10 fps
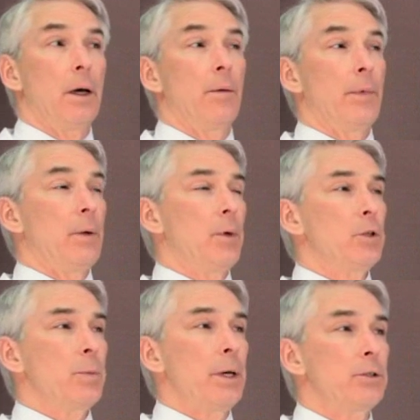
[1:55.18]
And
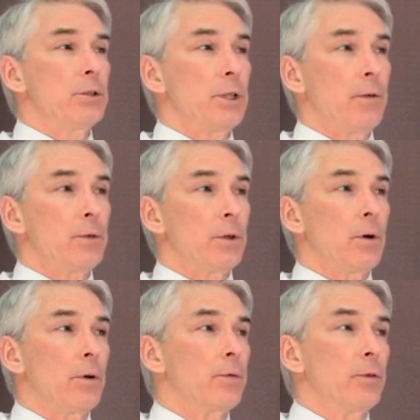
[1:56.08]
most patients
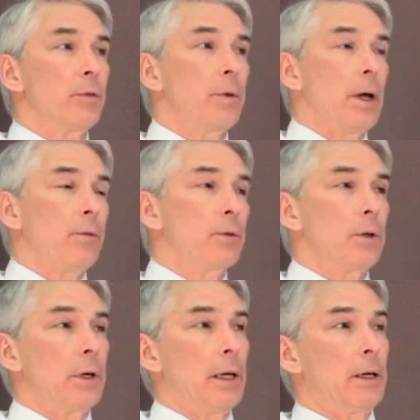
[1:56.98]
after
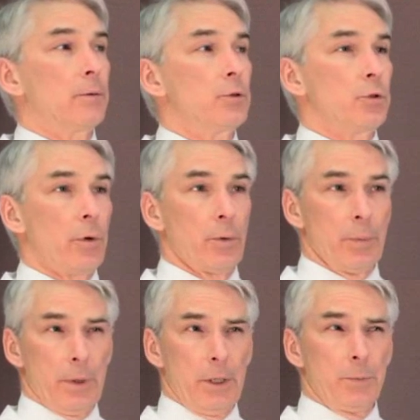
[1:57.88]
a joint
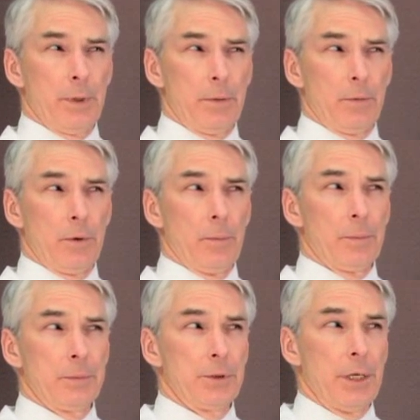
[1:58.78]
replacement
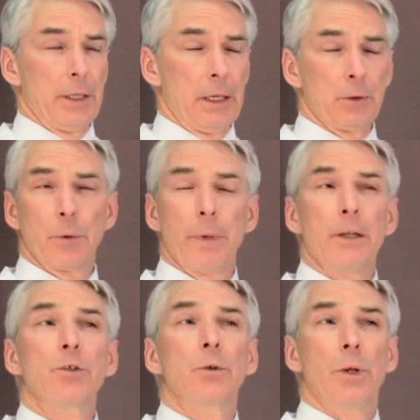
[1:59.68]
will stay in the hospital
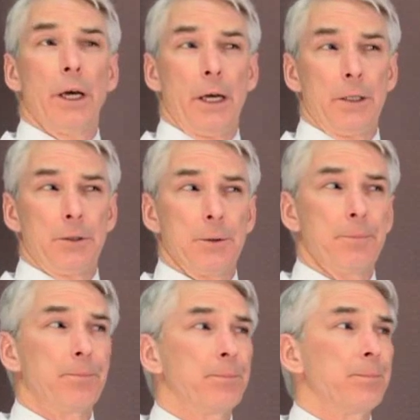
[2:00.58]
about 2 days.